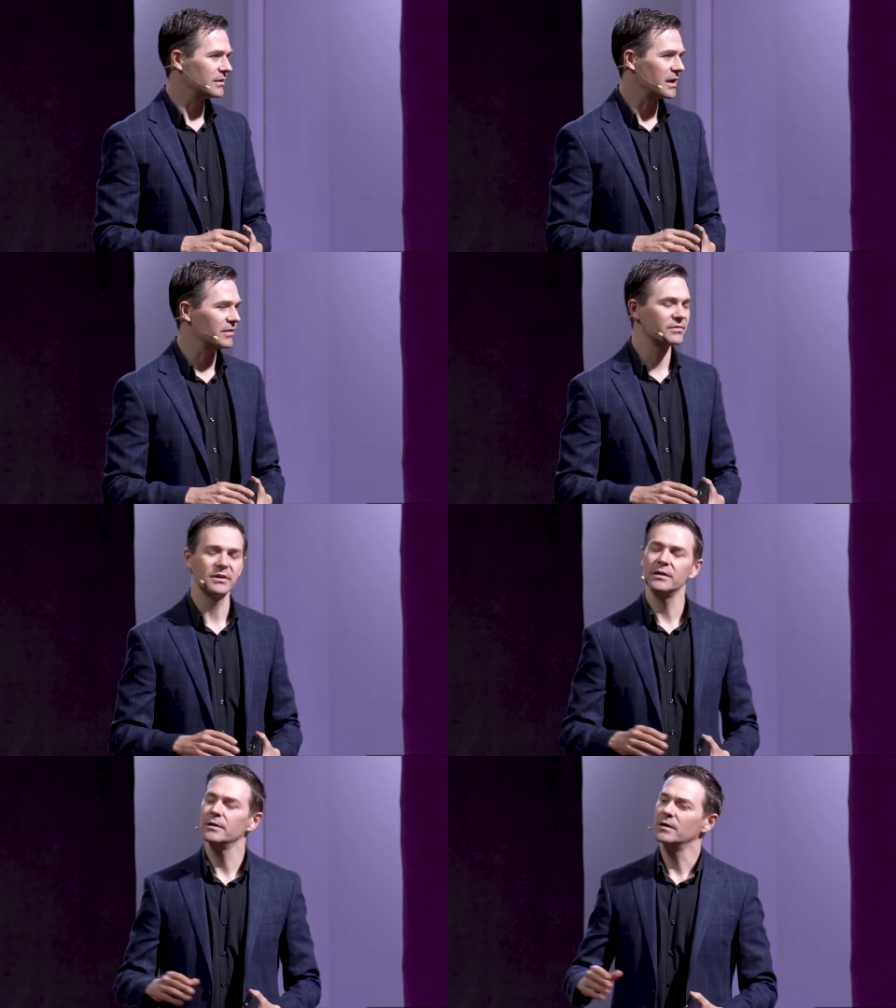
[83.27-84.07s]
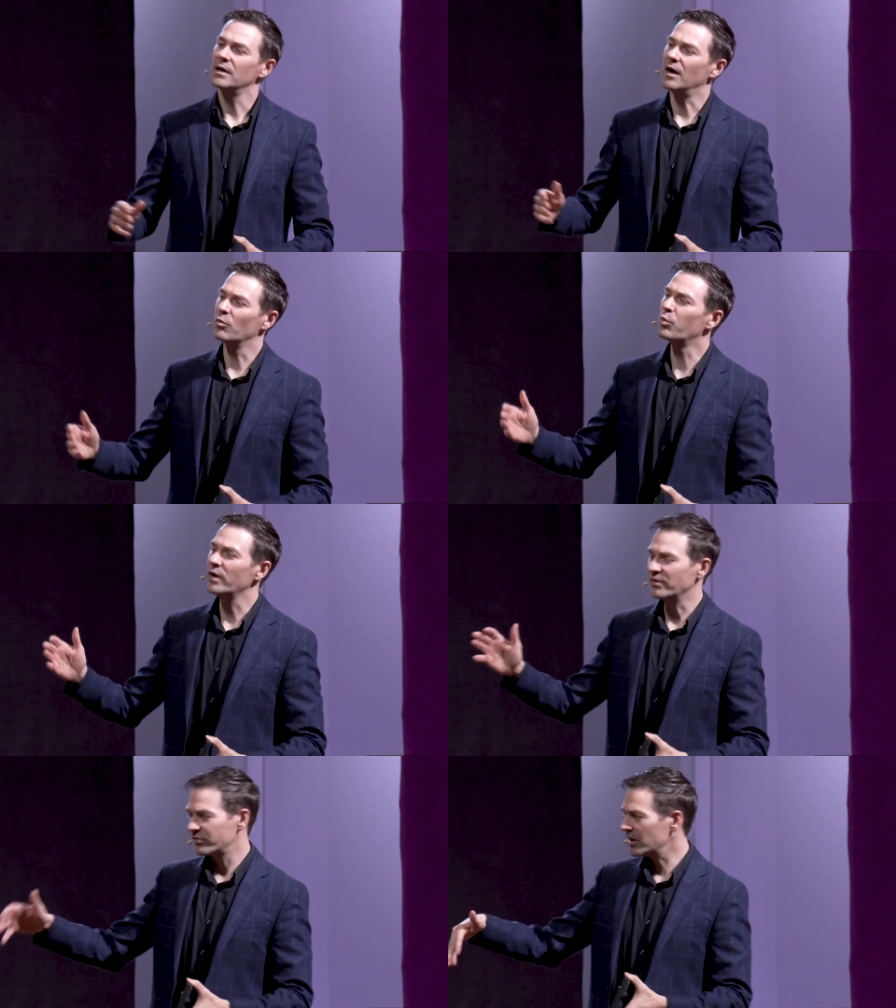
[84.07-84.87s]
They have, uh,
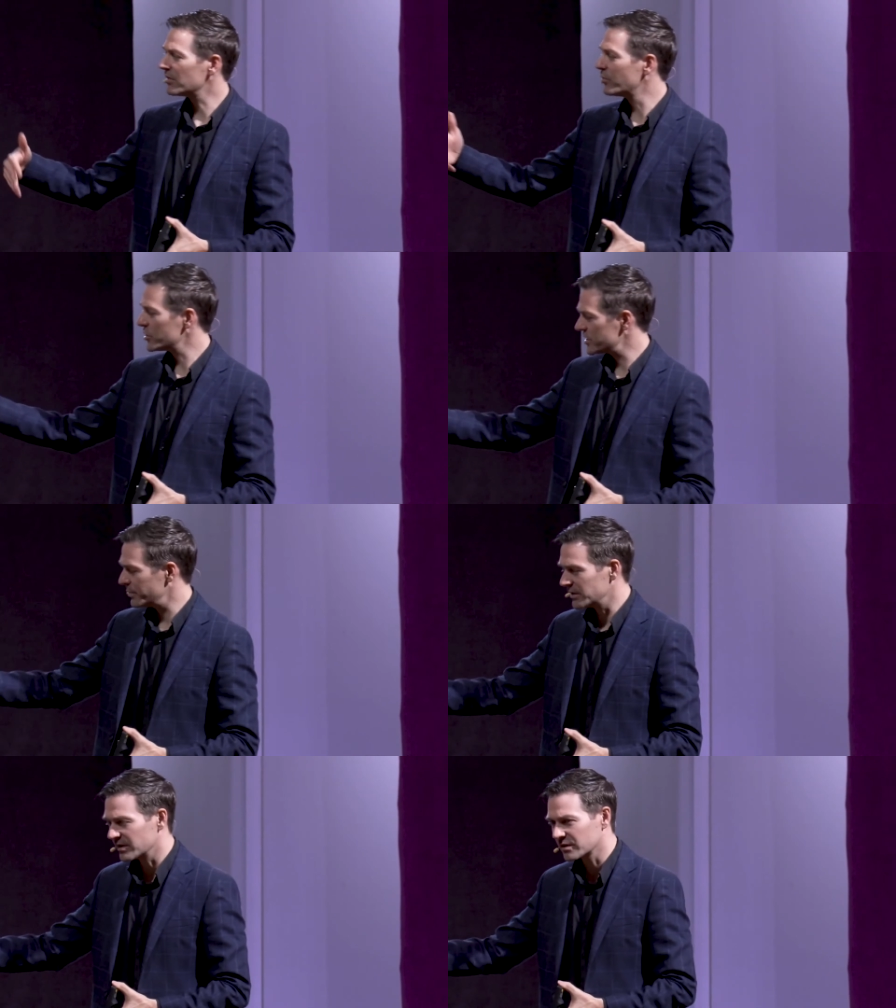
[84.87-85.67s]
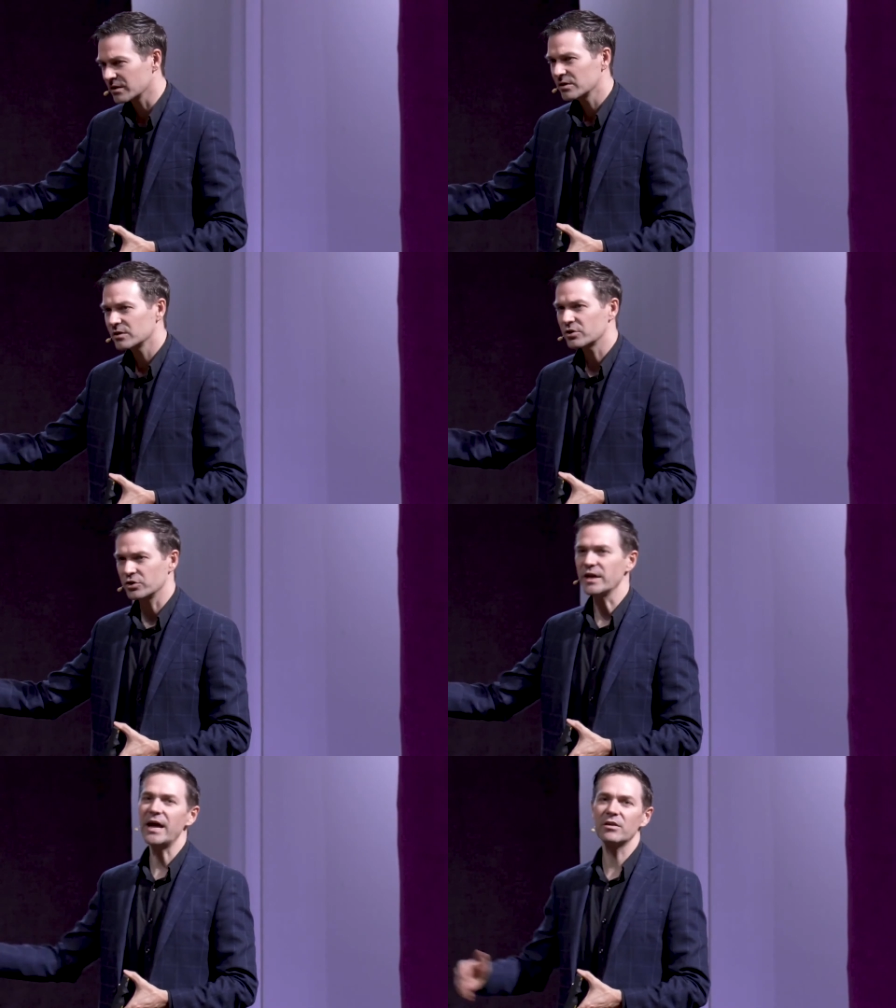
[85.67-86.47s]
instead of worshiping the
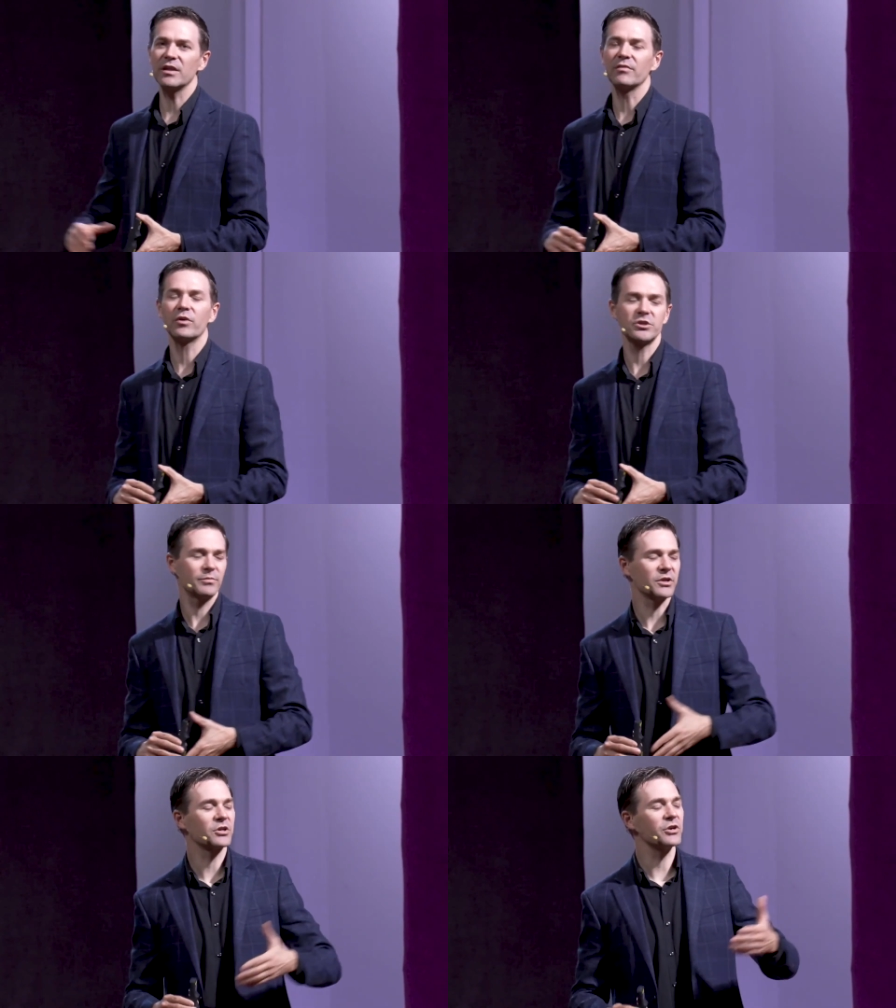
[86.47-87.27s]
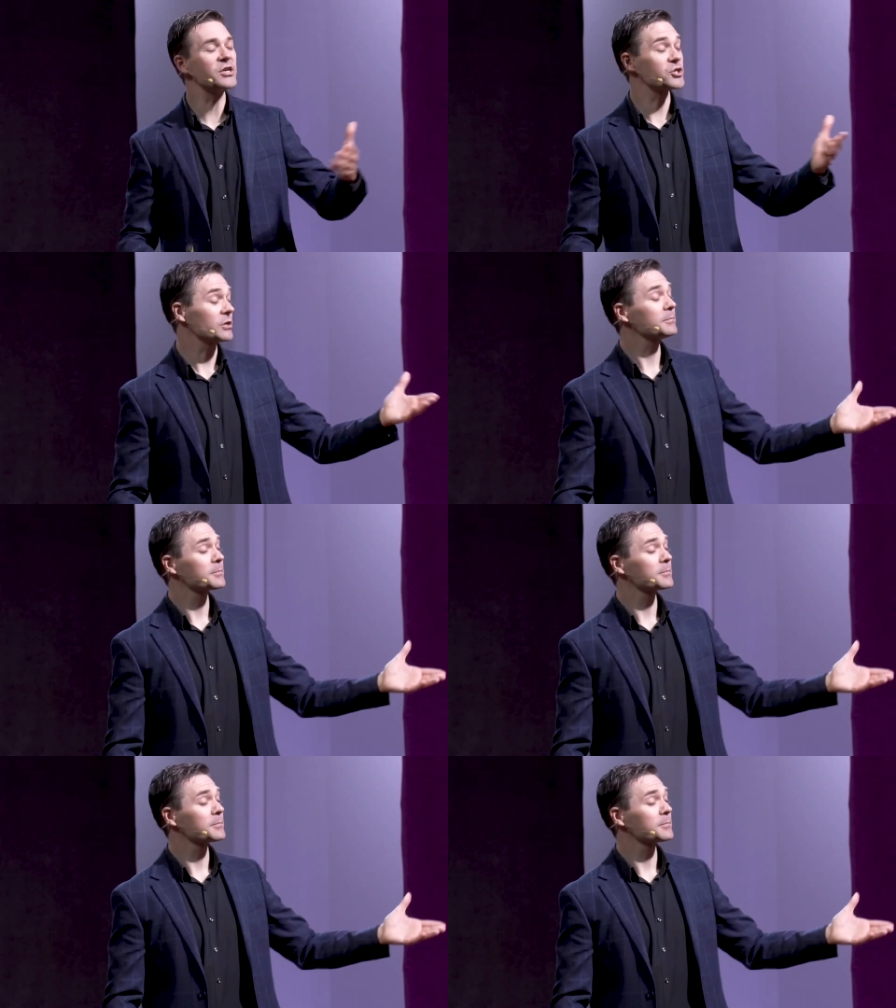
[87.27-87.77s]
creator, they have worshiped the creature.